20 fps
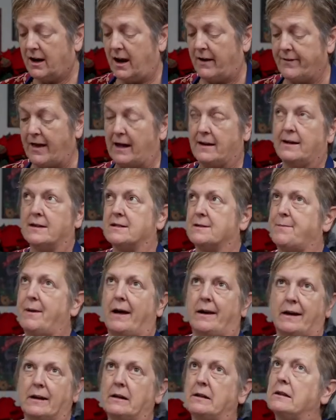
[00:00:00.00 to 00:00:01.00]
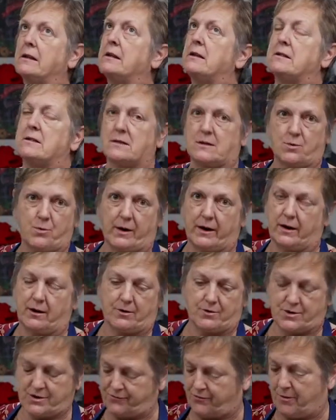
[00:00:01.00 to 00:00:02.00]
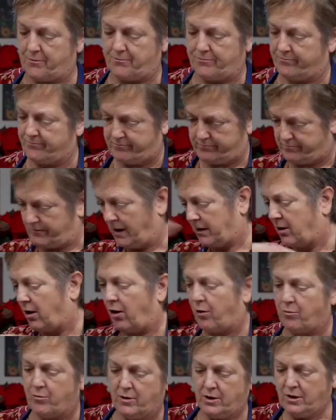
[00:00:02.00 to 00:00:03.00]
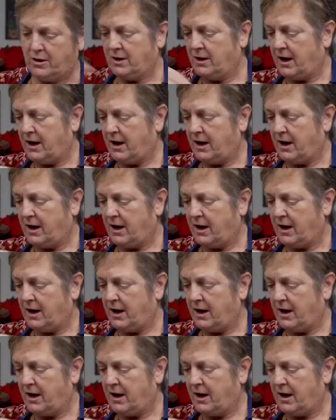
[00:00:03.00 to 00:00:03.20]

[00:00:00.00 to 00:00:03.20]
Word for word: and that has been at least 20 years from ago.